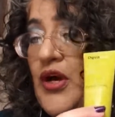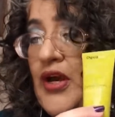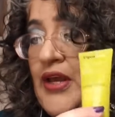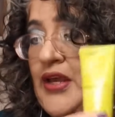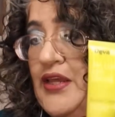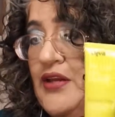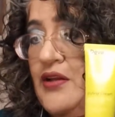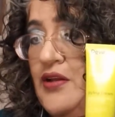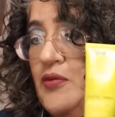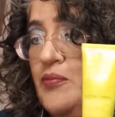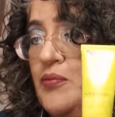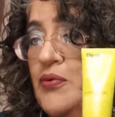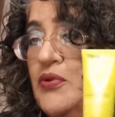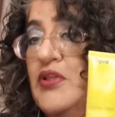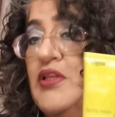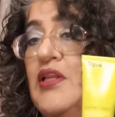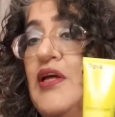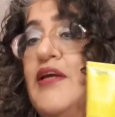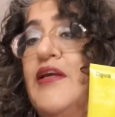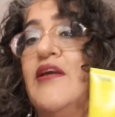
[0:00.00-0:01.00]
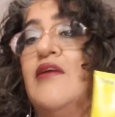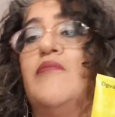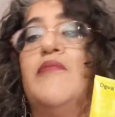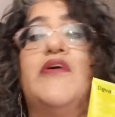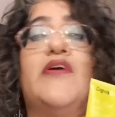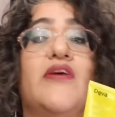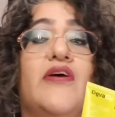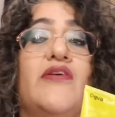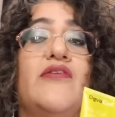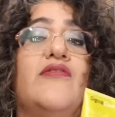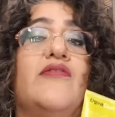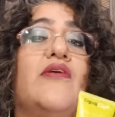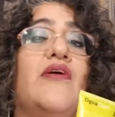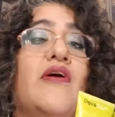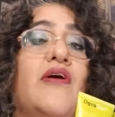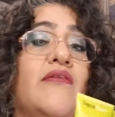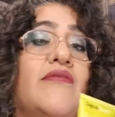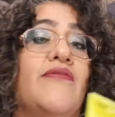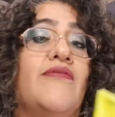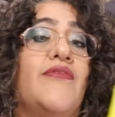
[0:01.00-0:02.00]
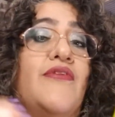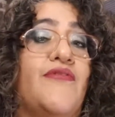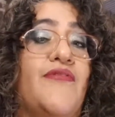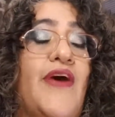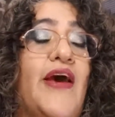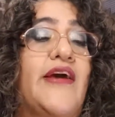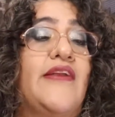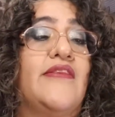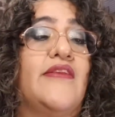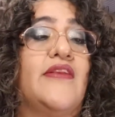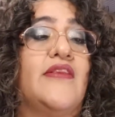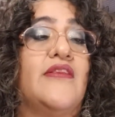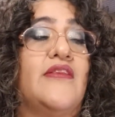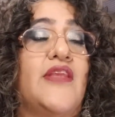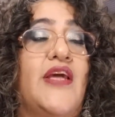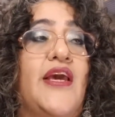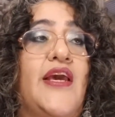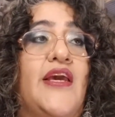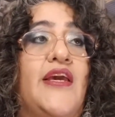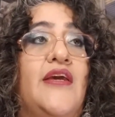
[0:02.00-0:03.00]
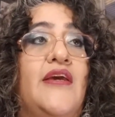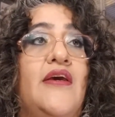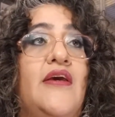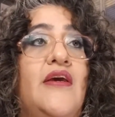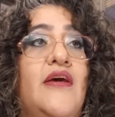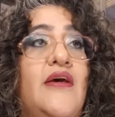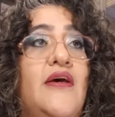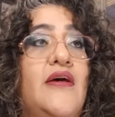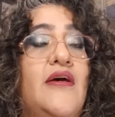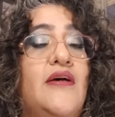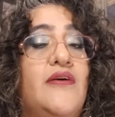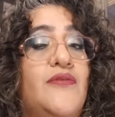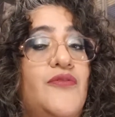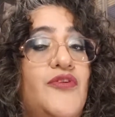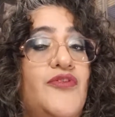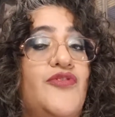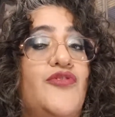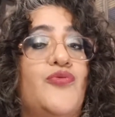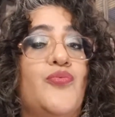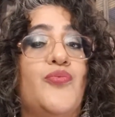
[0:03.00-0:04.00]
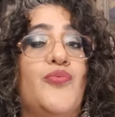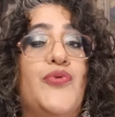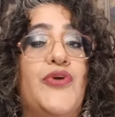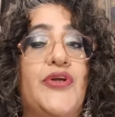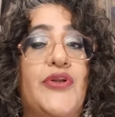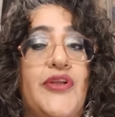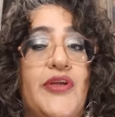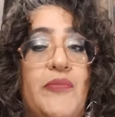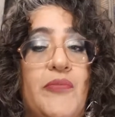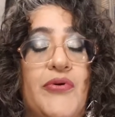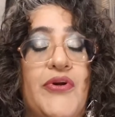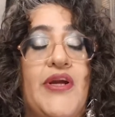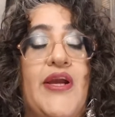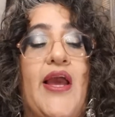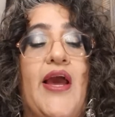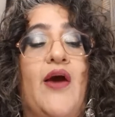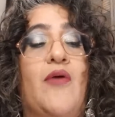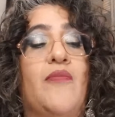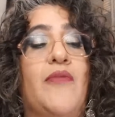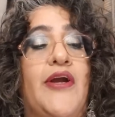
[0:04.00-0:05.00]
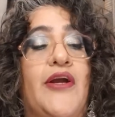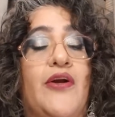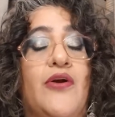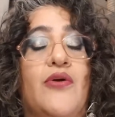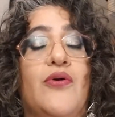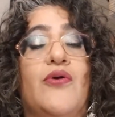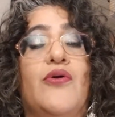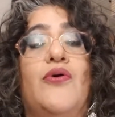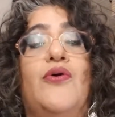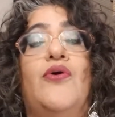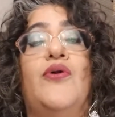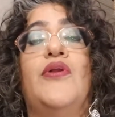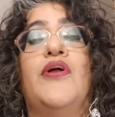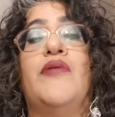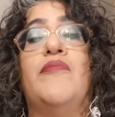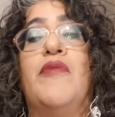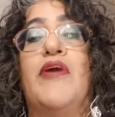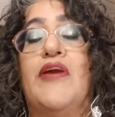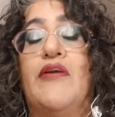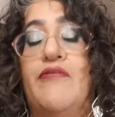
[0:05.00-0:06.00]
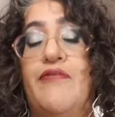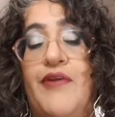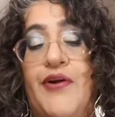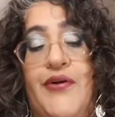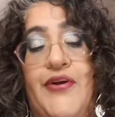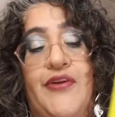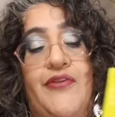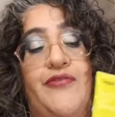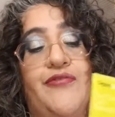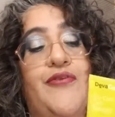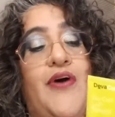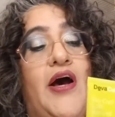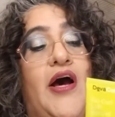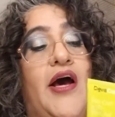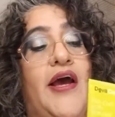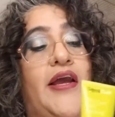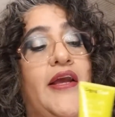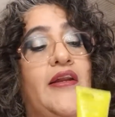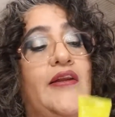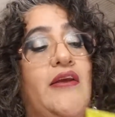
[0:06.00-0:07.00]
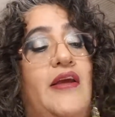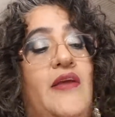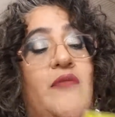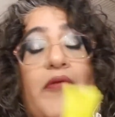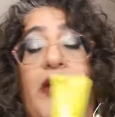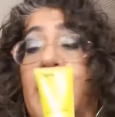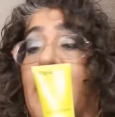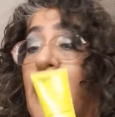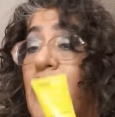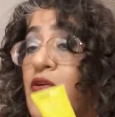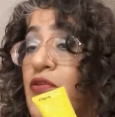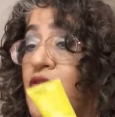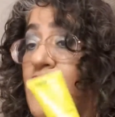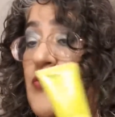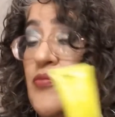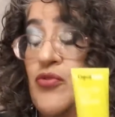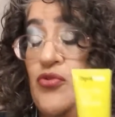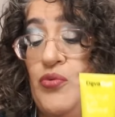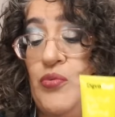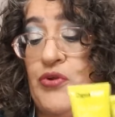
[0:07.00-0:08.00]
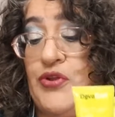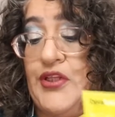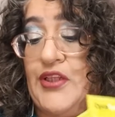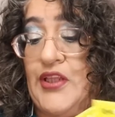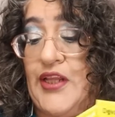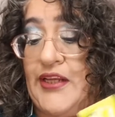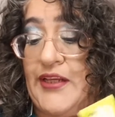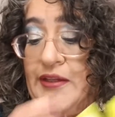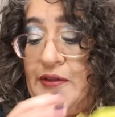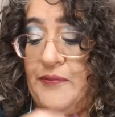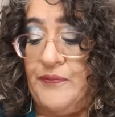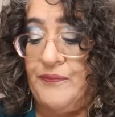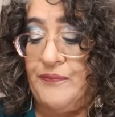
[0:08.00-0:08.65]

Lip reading: I ended up really liking because of the fact that they just really bring out my curl and make it very defined, and my hair seems to really like it.